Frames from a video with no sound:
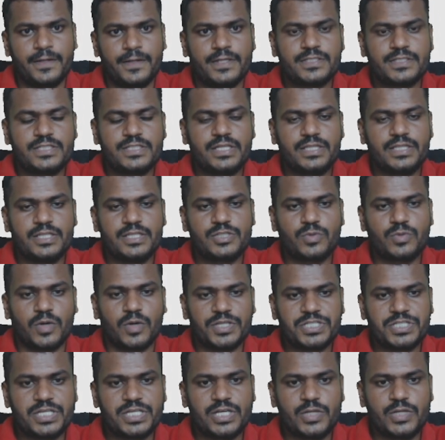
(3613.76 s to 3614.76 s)
See, this
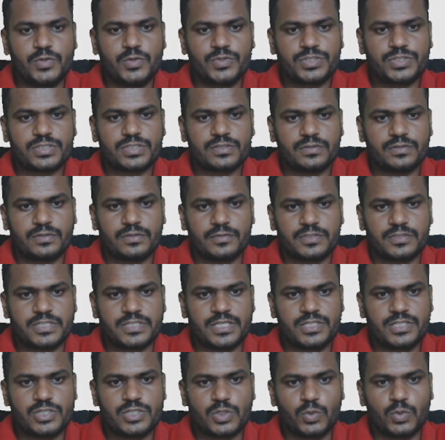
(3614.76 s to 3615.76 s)
was in news
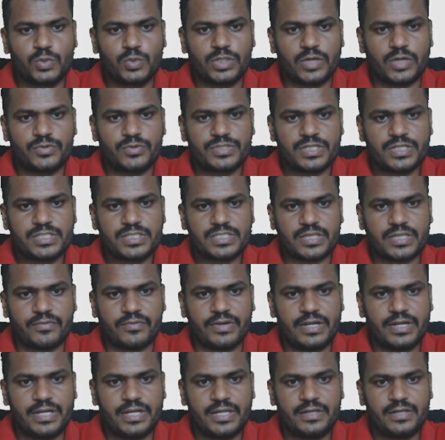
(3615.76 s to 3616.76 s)
since
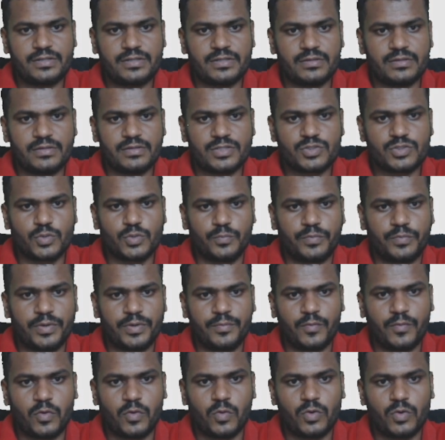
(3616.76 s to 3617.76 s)
2017. The
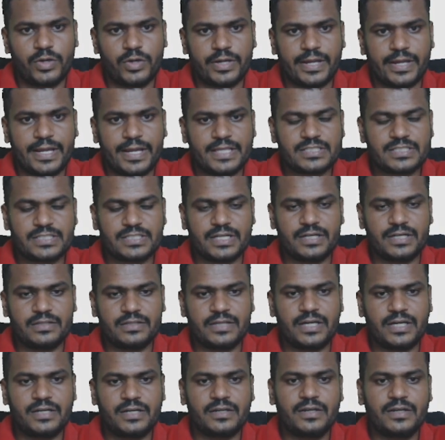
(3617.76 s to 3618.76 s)
Supreme Court has said
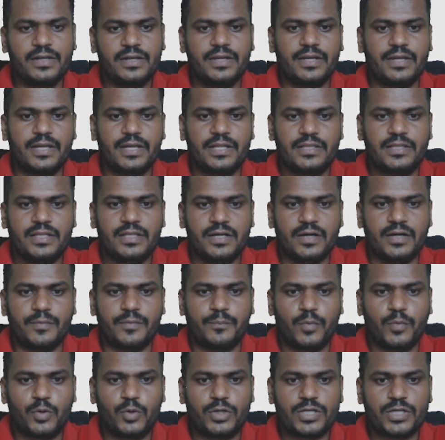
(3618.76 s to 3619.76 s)
that in
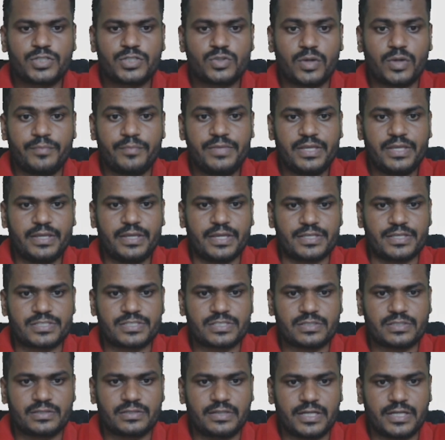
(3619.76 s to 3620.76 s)
the Puttaswamy
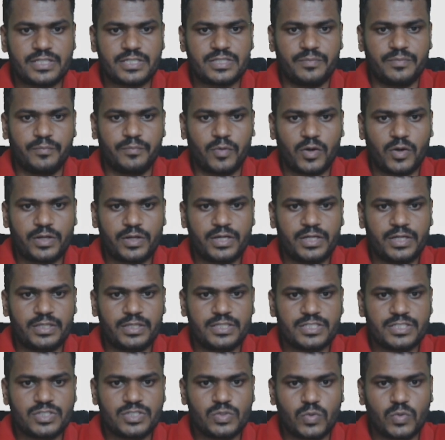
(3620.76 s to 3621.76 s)
case. That's
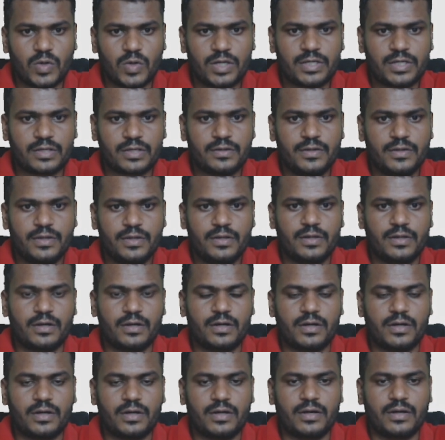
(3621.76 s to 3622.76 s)
important. This is what
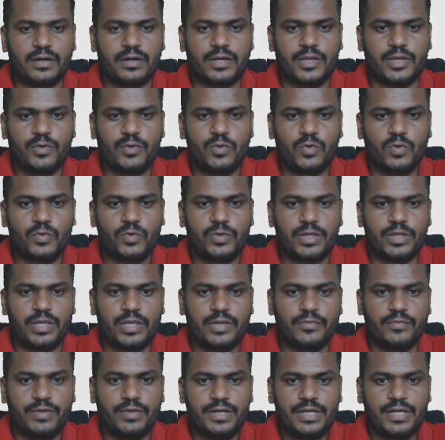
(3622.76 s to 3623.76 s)

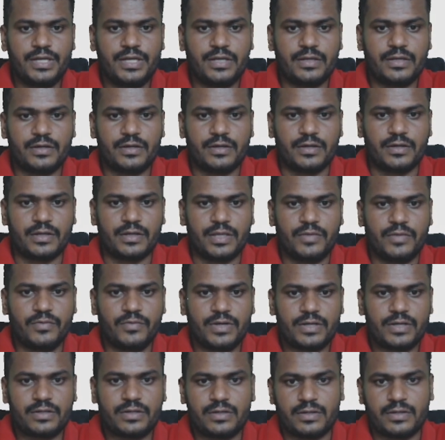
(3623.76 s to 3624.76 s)
even in
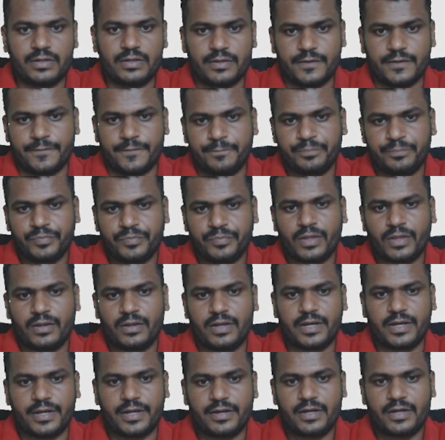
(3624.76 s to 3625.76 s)
your
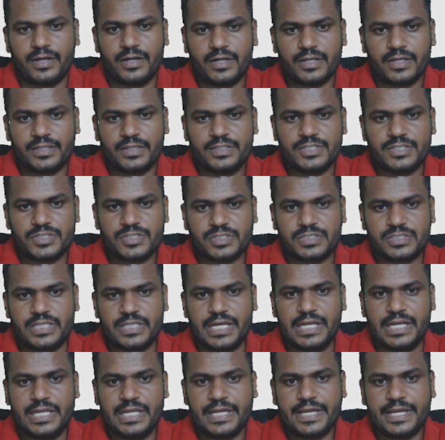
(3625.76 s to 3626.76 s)
Karnataka, this
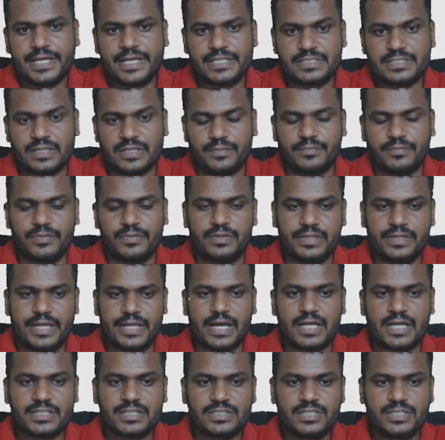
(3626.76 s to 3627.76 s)
CTA exam, they
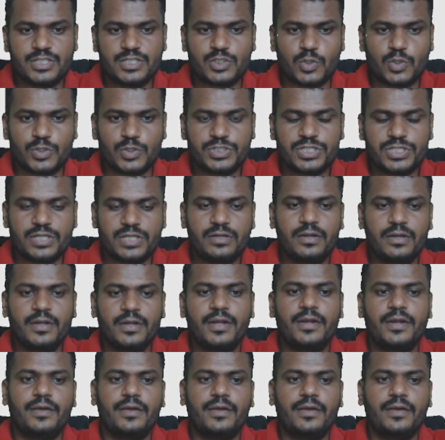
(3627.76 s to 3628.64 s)
asked this question.